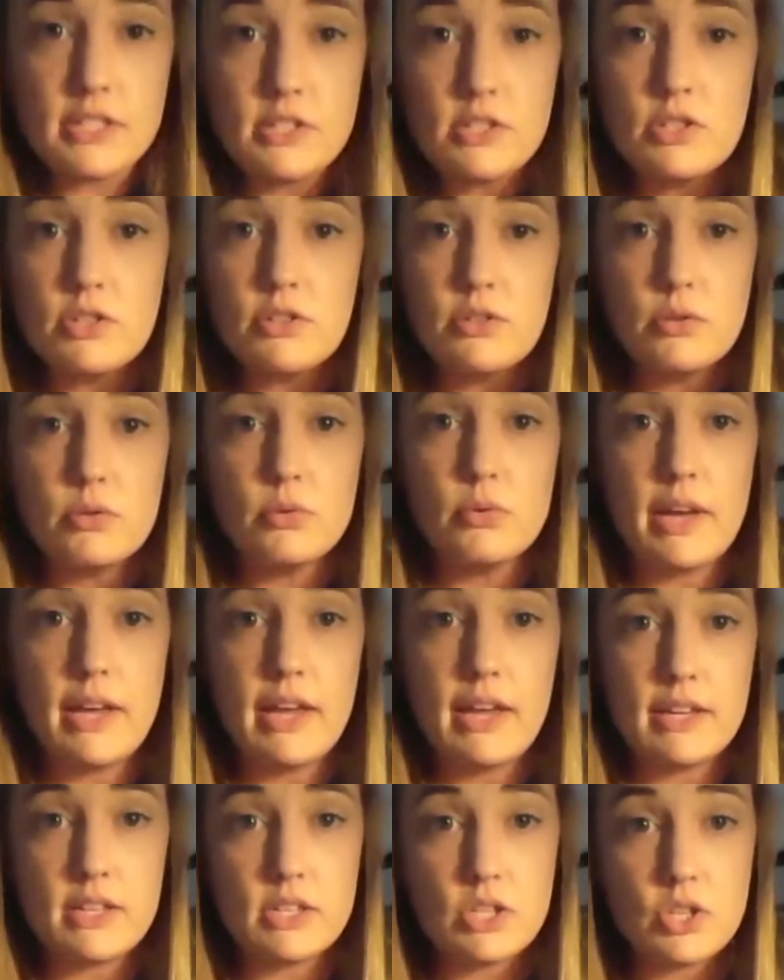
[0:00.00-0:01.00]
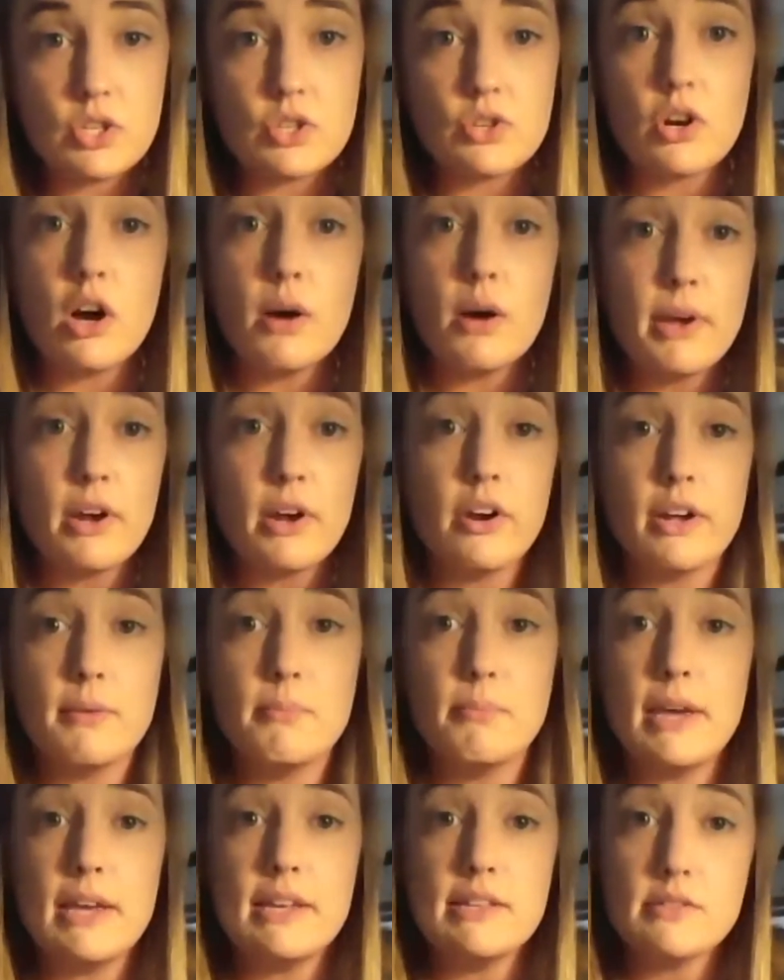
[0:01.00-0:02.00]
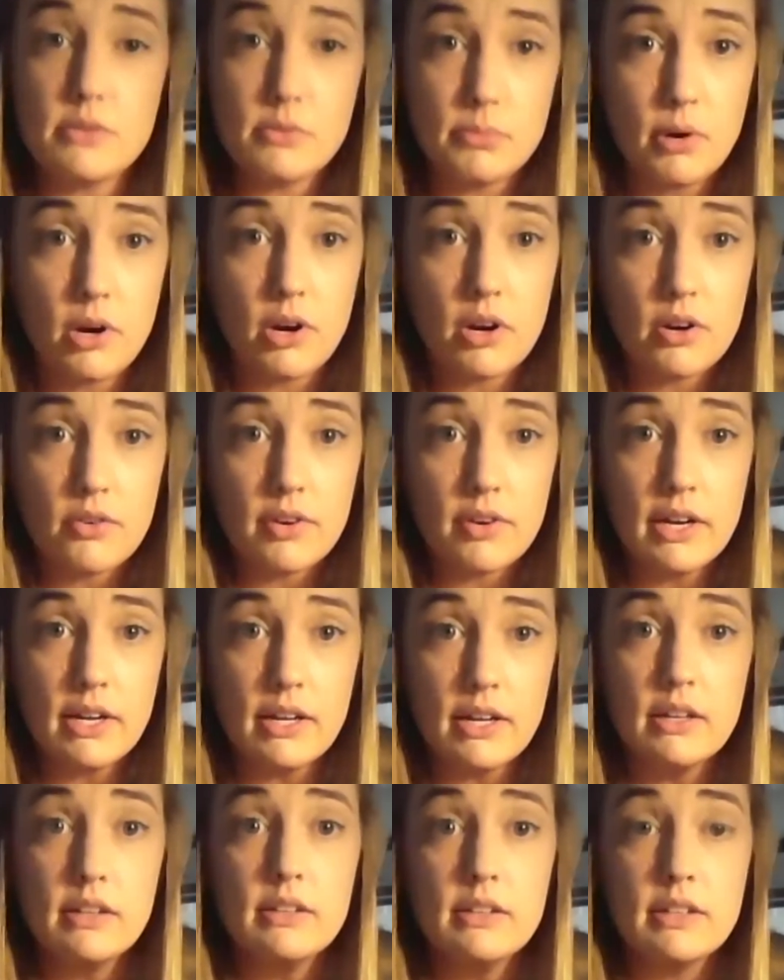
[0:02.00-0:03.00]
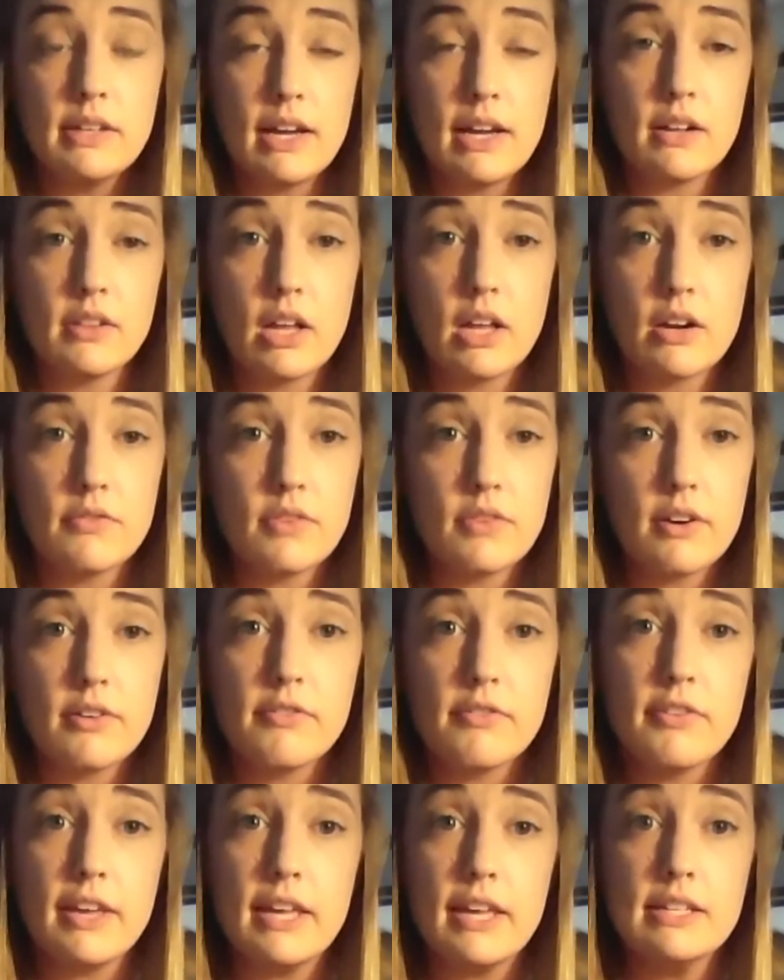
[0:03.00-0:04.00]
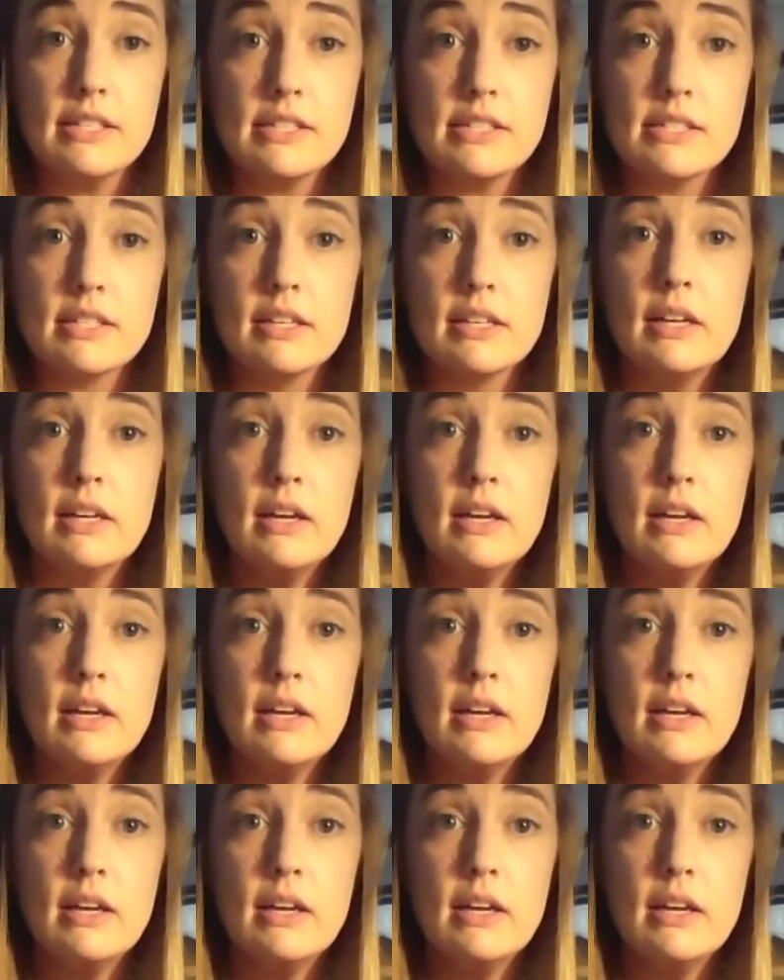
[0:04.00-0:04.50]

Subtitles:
do a strawberry basil margarita at a lot of our events,